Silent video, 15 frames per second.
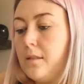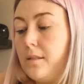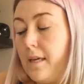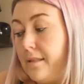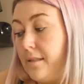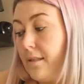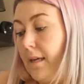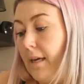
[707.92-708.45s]

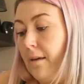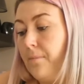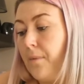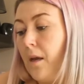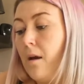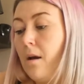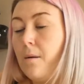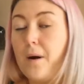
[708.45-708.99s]
test knit,
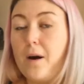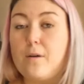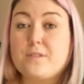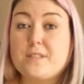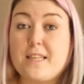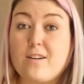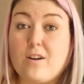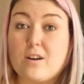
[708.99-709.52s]
but I
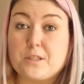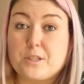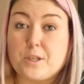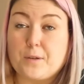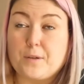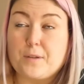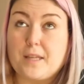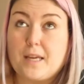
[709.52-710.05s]
obviously can't show
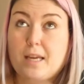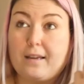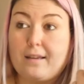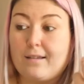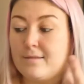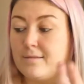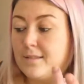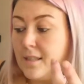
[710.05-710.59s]
you
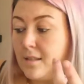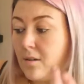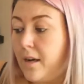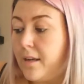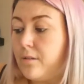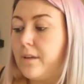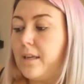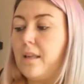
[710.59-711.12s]
the
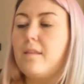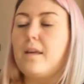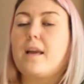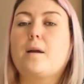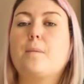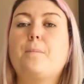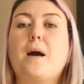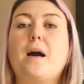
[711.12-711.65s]
design or anything.
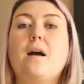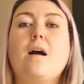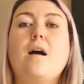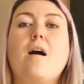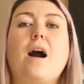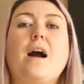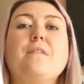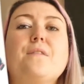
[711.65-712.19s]
But
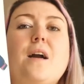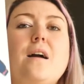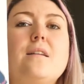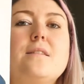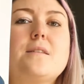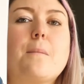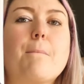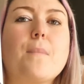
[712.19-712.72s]
I've
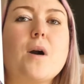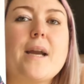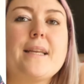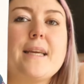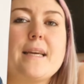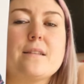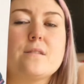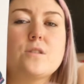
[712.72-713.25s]
coloured mine
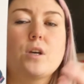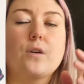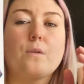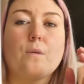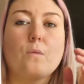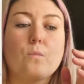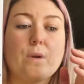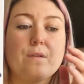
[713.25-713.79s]
in.
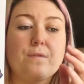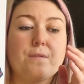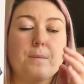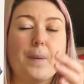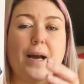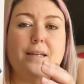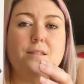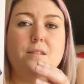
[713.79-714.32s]
So with the
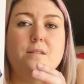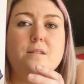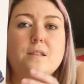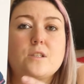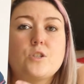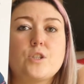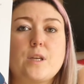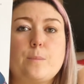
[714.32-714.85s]
patterns
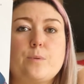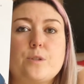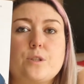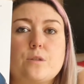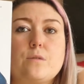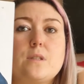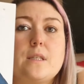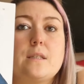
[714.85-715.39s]
that she
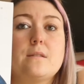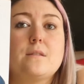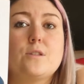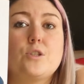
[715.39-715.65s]
produces,